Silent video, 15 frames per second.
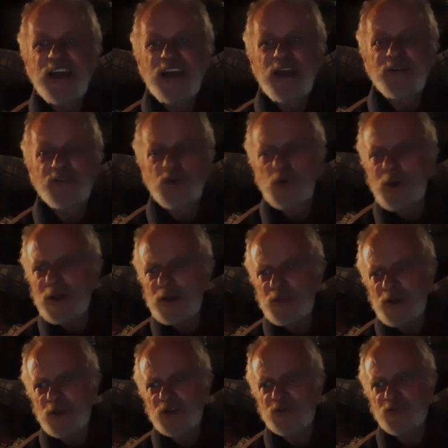If two
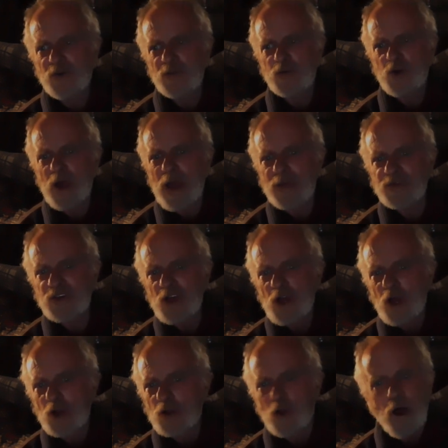enemies from tribes
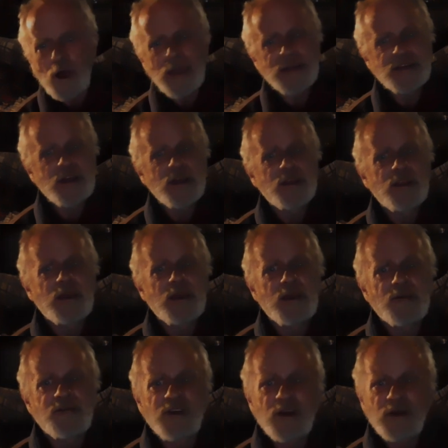long at deadly
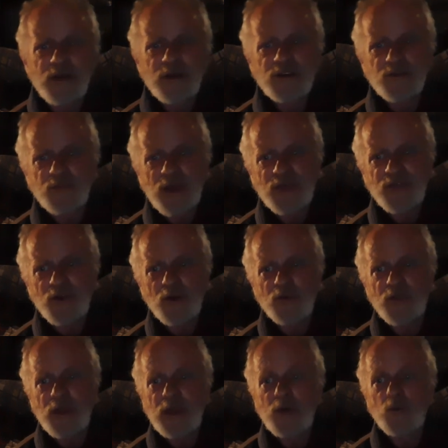variance met there,
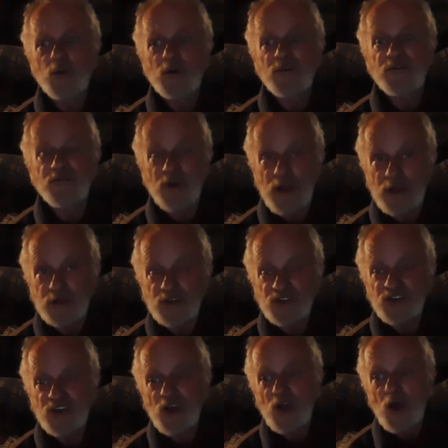they were
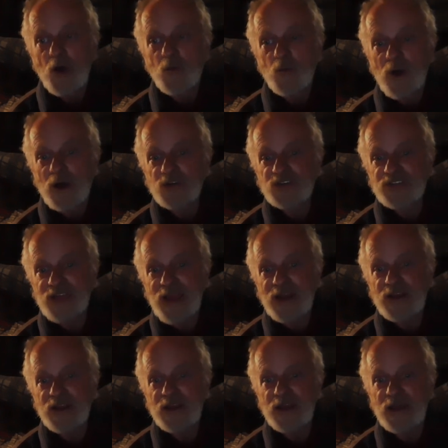friends while
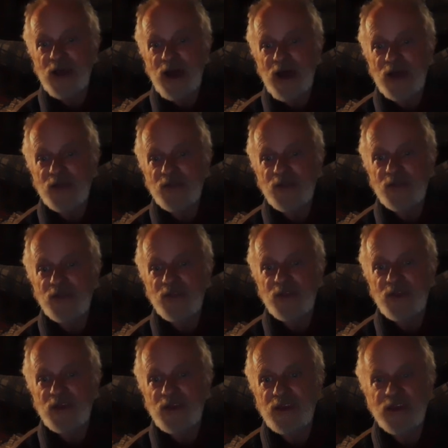standing on
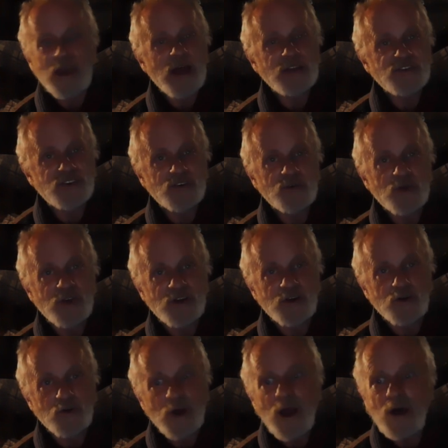the
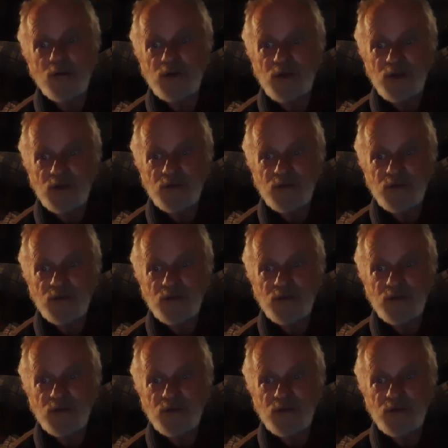consecrated ground.